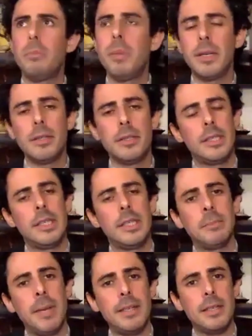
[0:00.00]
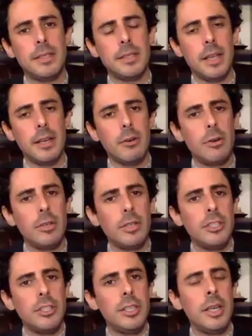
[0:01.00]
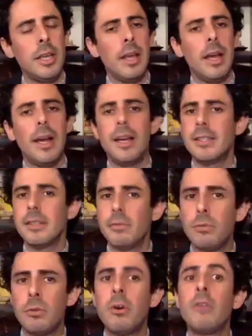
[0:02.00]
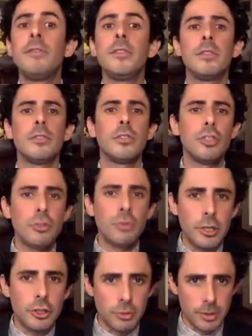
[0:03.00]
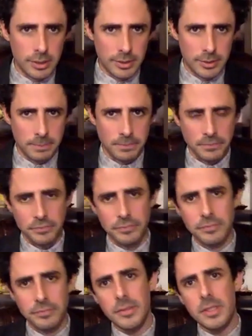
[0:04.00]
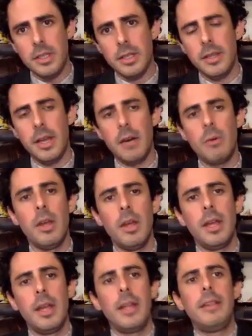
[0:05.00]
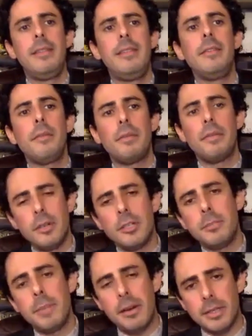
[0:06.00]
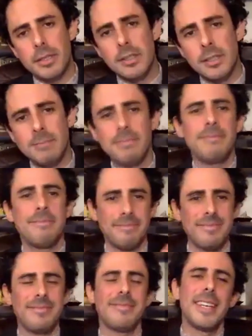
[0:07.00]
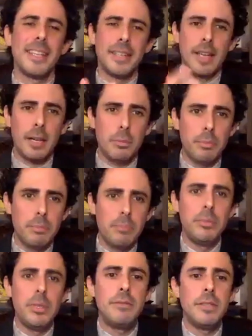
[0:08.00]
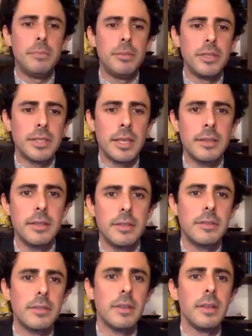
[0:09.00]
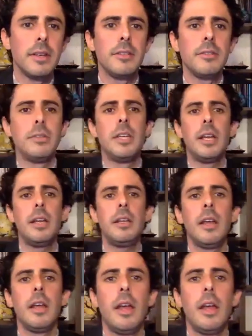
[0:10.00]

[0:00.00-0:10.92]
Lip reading: builds his meta-psychology as a form of structuralism. Now, the third paradigm, and I'll briefly present it today,